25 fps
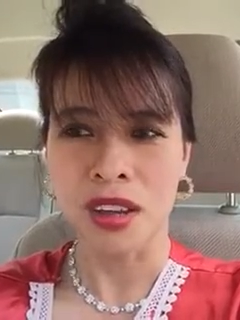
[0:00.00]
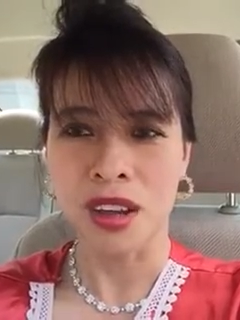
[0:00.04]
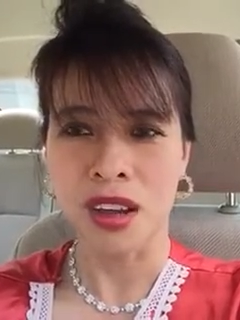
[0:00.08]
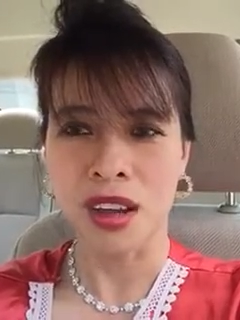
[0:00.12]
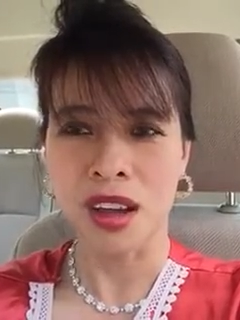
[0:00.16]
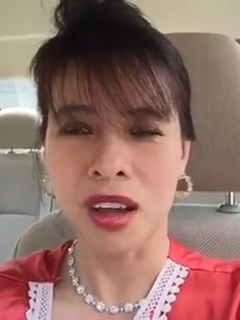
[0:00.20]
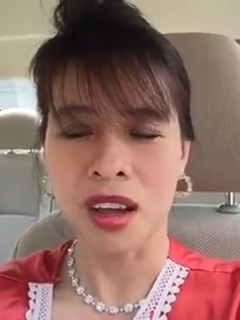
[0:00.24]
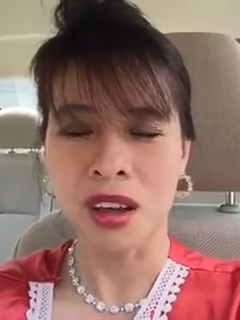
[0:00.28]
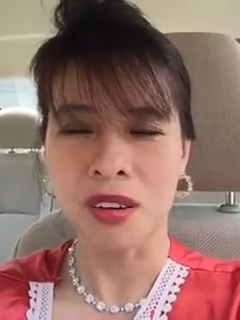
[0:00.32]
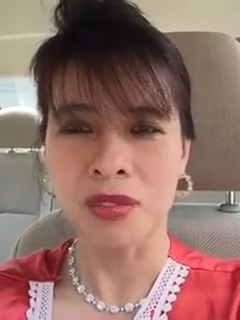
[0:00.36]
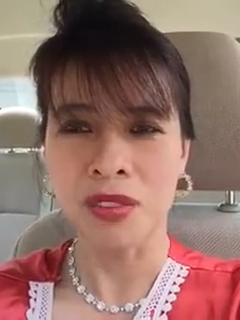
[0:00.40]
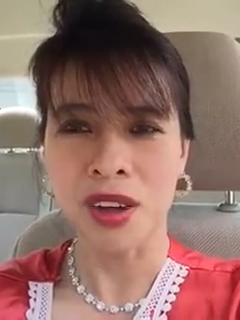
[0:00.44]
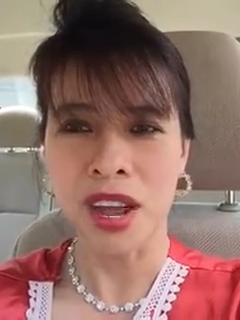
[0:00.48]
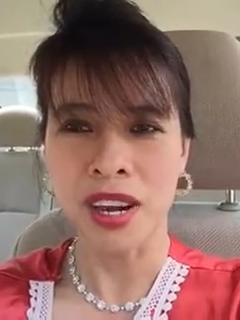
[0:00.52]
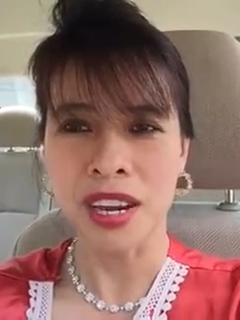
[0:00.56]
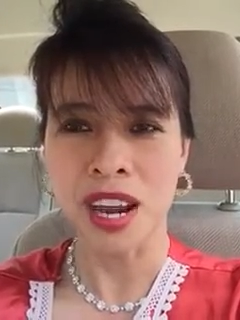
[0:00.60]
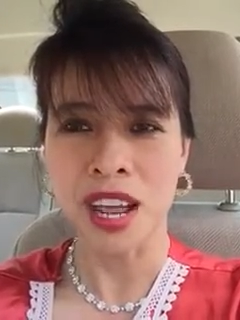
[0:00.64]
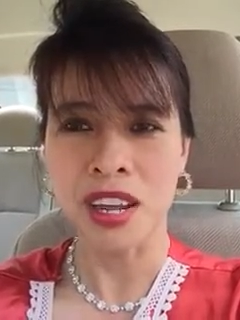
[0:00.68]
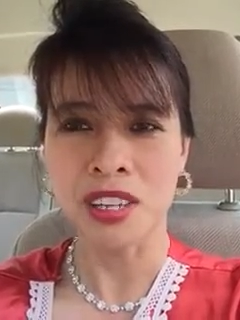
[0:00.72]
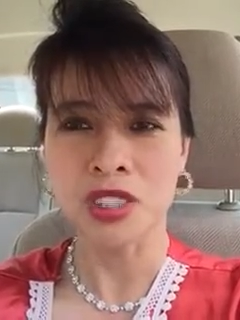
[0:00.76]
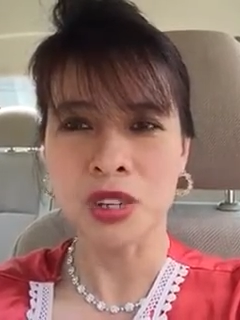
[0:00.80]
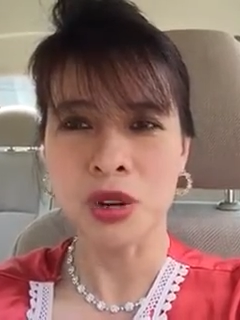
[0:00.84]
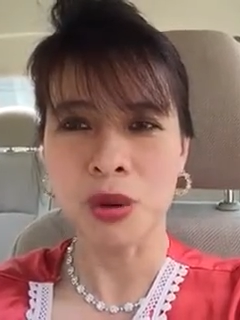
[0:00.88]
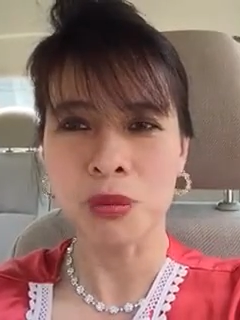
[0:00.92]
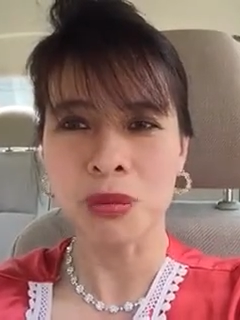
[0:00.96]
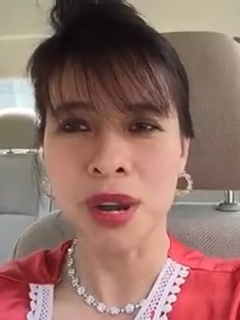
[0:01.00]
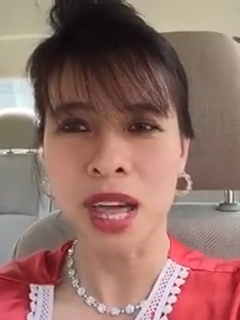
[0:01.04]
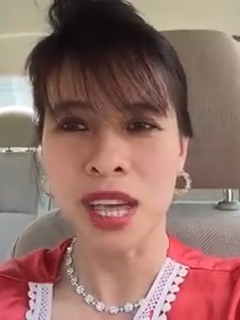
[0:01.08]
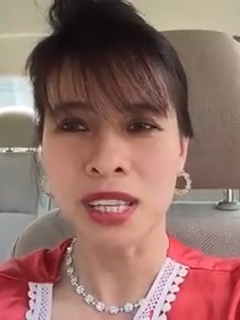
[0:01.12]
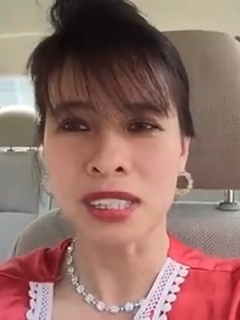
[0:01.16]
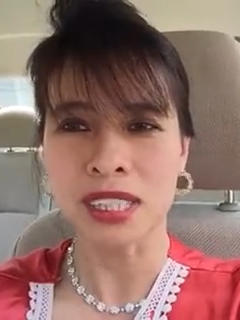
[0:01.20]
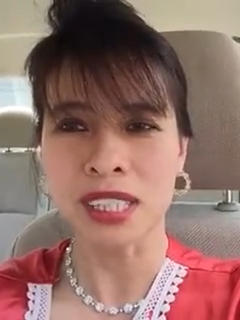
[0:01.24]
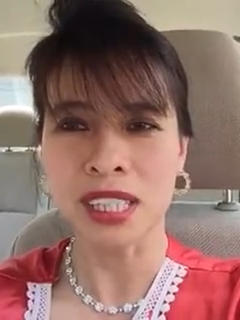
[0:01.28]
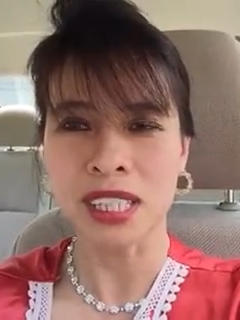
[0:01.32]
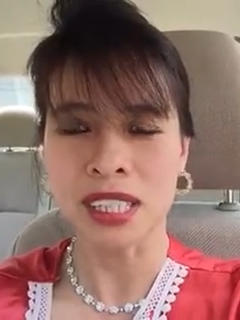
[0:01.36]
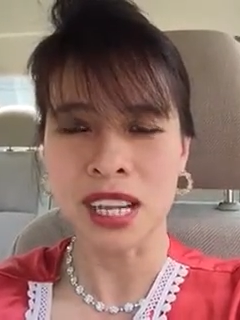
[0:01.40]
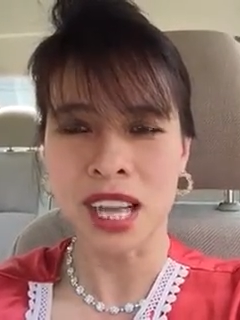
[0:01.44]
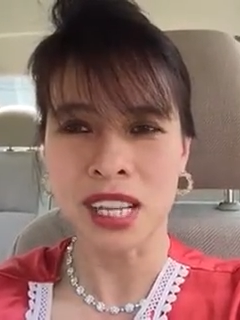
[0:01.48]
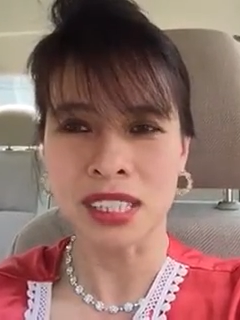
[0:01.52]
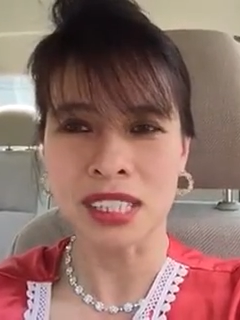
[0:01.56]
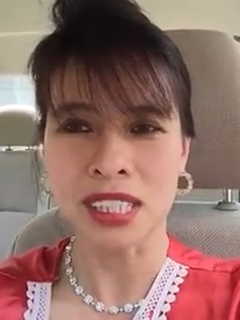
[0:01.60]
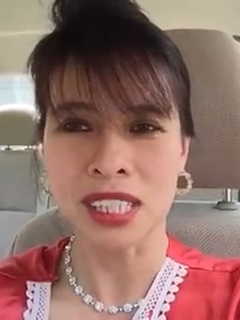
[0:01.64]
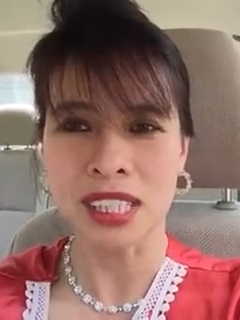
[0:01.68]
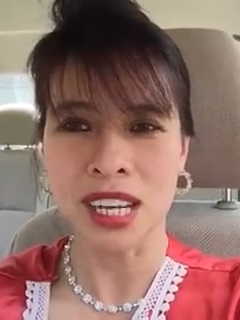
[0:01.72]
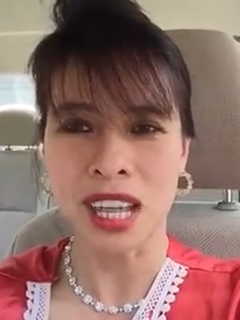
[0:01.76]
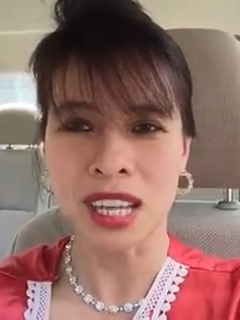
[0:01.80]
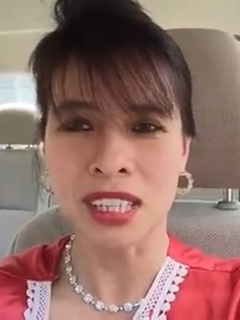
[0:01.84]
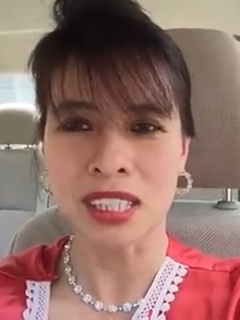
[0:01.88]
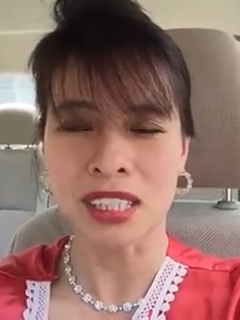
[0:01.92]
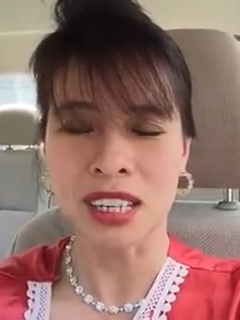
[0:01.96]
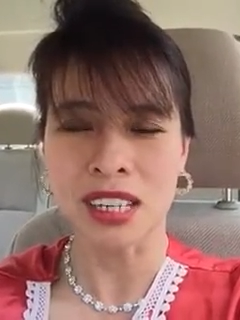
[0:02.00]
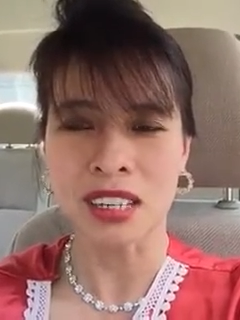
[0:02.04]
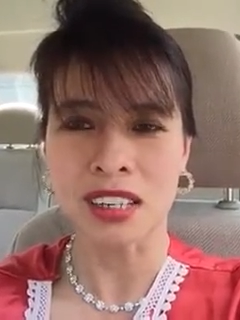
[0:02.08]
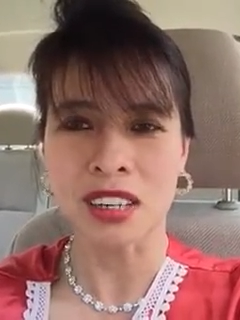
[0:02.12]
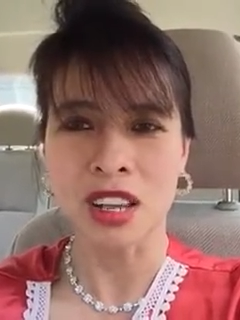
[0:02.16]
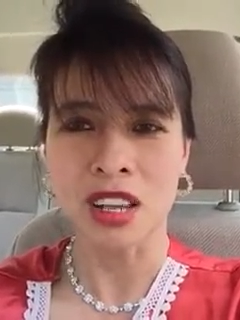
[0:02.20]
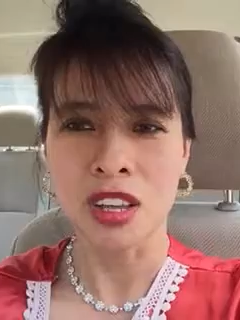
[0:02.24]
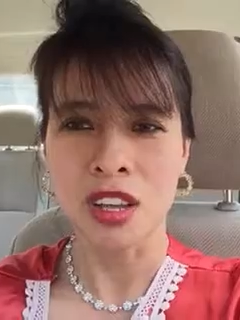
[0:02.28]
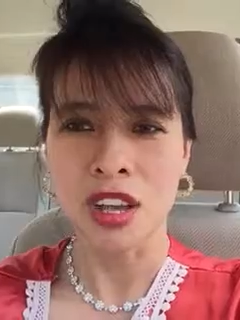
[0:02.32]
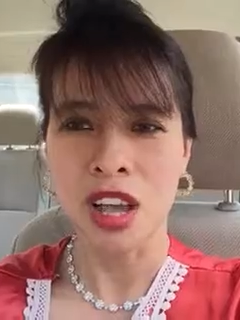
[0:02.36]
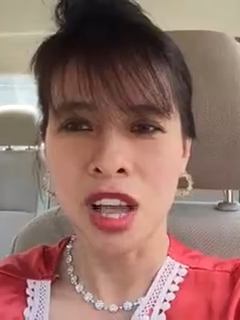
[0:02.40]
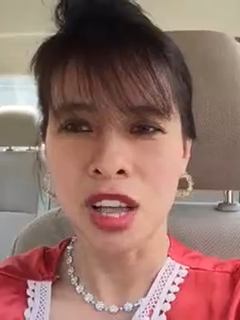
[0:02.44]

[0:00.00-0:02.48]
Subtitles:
financial blessing destination.